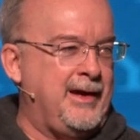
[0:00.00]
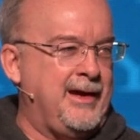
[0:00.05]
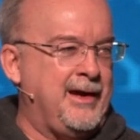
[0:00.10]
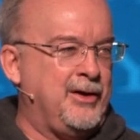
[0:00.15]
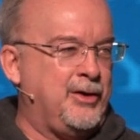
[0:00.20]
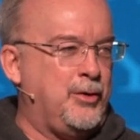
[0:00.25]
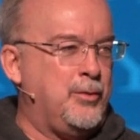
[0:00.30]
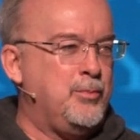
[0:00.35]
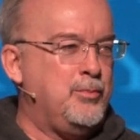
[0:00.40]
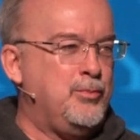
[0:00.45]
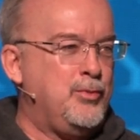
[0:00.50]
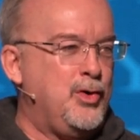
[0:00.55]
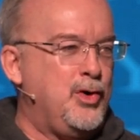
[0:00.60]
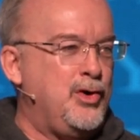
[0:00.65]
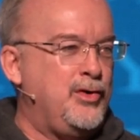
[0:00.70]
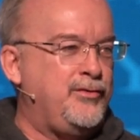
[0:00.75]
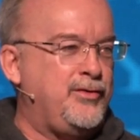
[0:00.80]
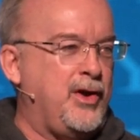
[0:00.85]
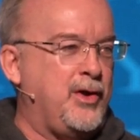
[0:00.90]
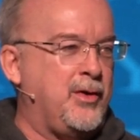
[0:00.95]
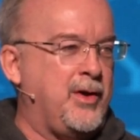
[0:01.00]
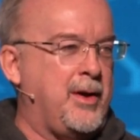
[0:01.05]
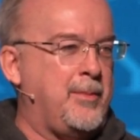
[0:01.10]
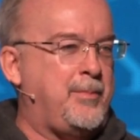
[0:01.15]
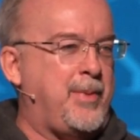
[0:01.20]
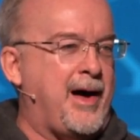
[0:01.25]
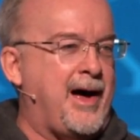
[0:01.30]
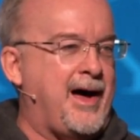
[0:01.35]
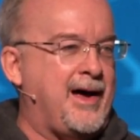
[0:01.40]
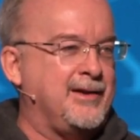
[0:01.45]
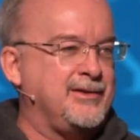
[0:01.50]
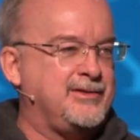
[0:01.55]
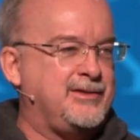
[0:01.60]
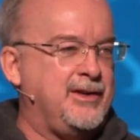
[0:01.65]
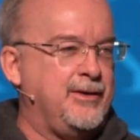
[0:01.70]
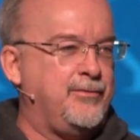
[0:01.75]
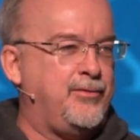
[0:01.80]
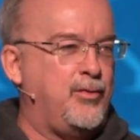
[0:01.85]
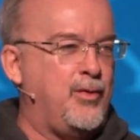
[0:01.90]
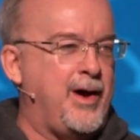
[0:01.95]
it'll move you in a
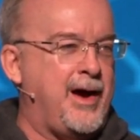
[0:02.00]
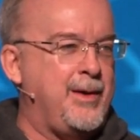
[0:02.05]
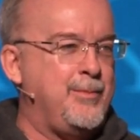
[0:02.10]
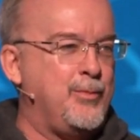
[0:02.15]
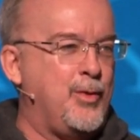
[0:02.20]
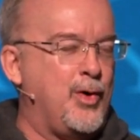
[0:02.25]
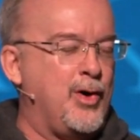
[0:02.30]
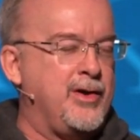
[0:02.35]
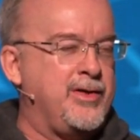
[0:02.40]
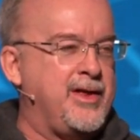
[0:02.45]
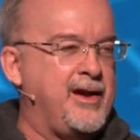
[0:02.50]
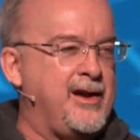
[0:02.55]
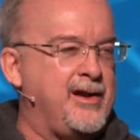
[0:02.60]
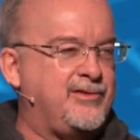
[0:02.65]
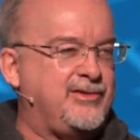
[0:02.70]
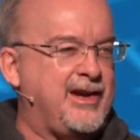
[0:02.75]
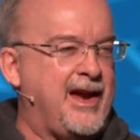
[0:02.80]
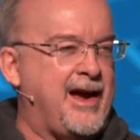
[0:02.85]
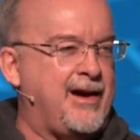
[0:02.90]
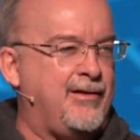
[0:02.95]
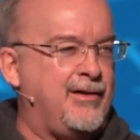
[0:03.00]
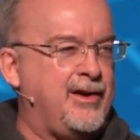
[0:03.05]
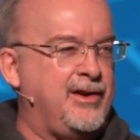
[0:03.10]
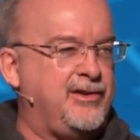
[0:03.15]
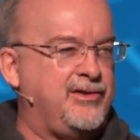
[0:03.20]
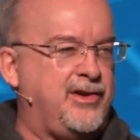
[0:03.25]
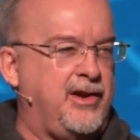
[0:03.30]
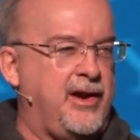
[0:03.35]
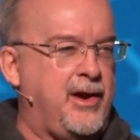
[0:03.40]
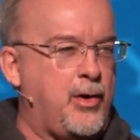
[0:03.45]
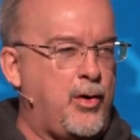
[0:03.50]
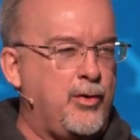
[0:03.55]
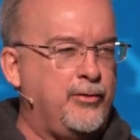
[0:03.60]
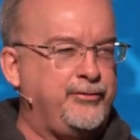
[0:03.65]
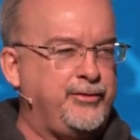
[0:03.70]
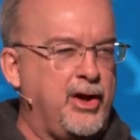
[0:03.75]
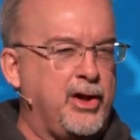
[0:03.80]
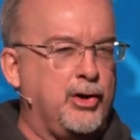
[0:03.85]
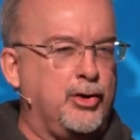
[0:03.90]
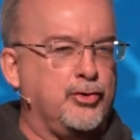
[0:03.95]
positive way more than a challenge.
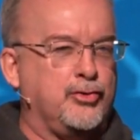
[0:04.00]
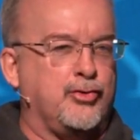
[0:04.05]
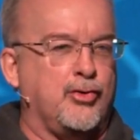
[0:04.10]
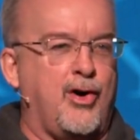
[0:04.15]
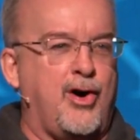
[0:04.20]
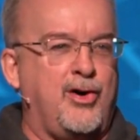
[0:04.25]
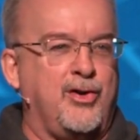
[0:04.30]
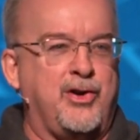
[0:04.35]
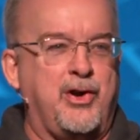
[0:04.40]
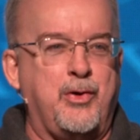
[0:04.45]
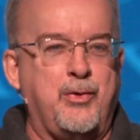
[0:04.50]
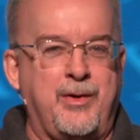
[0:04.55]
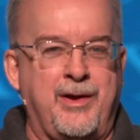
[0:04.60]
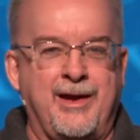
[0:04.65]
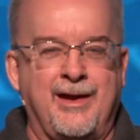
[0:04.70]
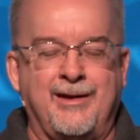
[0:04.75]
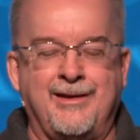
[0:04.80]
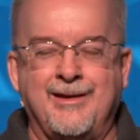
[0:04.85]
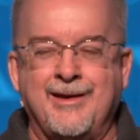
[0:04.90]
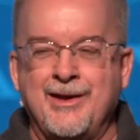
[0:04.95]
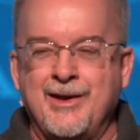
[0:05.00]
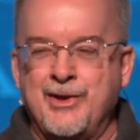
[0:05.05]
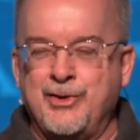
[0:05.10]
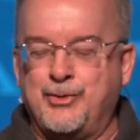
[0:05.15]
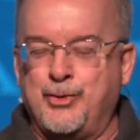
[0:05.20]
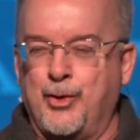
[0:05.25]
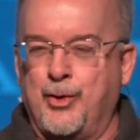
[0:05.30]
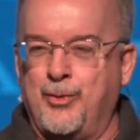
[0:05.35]
Hopefully, it'll draw you into a